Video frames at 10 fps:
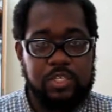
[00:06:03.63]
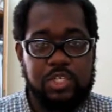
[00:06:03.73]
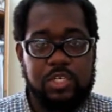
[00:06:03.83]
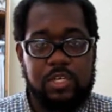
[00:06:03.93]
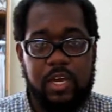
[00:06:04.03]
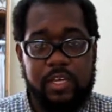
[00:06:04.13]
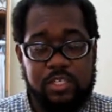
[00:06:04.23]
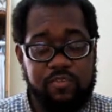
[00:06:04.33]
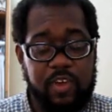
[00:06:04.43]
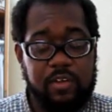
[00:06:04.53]
I
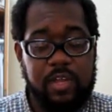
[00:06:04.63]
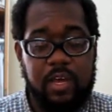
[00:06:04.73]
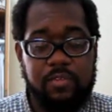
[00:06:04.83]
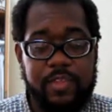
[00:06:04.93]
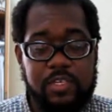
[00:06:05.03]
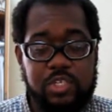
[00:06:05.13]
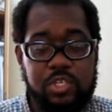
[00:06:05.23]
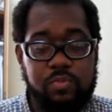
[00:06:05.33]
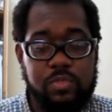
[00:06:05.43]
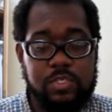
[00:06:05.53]
actually found out that
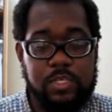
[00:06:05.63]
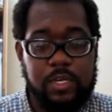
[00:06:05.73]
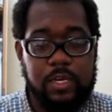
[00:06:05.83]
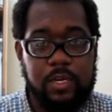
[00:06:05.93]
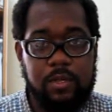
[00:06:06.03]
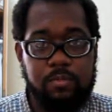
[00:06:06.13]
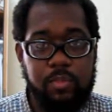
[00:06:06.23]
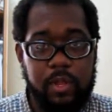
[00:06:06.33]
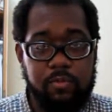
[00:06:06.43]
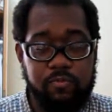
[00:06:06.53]
she was
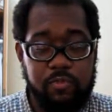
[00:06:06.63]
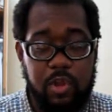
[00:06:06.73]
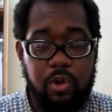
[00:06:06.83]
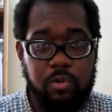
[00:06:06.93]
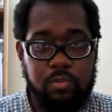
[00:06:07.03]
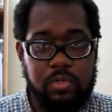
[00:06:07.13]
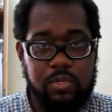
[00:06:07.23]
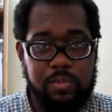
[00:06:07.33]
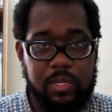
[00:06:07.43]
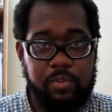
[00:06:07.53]
like known
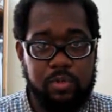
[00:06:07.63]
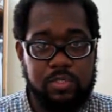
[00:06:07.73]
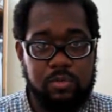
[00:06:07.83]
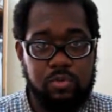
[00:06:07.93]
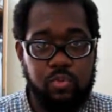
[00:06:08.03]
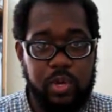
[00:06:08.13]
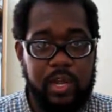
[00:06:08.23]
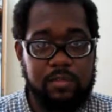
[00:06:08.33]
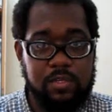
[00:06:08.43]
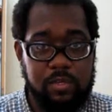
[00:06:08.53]
to be a person who
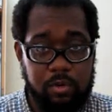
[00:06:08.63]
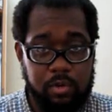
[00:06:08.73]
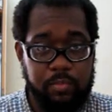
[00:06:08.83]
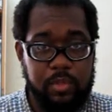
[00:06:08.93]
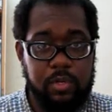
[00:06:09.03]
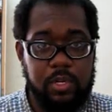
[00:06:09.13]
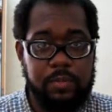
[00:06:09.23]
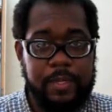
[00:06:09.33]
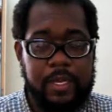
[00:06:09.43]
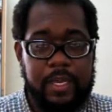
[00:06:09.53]
went out to her
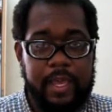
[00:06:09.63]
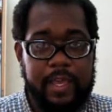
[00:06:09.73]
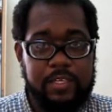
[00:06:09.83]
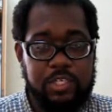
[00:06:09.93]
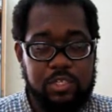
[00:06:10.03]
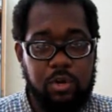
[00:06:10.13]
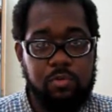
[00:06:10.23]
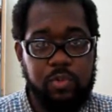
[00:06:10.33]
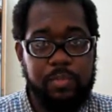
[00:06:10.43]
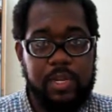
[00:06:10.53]
community and she
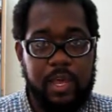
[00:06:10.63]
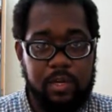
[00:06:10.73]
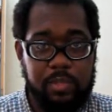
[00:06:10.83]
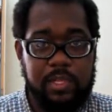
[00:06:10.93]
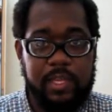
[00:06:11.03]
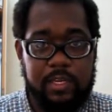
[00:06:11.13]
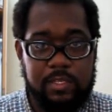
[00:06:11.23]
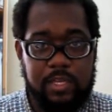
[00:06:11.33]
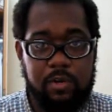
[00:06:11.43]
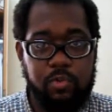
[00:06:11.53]
taught women how to be
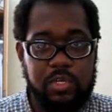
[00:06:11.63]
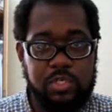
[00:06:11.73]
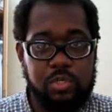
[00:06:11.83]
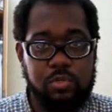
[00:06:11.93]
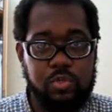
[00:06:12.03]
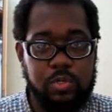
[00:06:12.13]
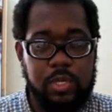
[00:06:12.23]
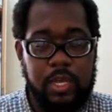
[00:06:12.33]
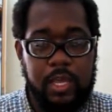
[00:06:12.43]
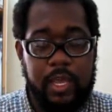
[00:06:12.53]
ladies, how to raise
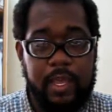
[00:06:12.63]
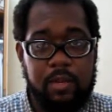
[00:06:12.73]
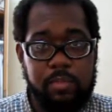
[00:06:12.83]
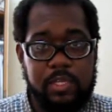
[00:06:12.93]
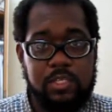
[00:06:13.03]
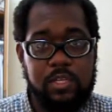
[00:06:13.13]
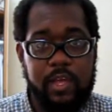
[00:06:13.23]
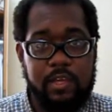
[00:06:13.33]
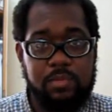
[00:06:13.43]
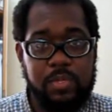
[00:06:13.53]
children, and
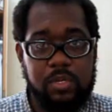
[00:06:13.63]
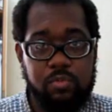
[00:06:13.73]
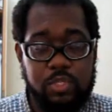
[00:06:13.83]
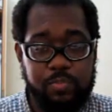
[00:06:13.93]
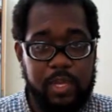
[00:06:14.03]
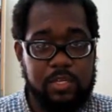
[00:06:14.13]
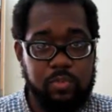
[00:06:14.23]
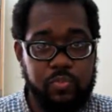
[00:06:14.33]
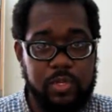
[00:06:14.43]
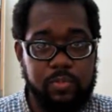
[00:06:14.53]
basically how to be
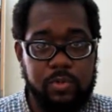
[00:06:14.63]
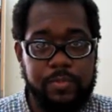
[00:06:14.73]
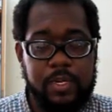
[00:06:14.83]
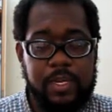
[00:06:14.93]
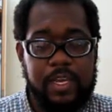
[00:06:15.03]
respectable people.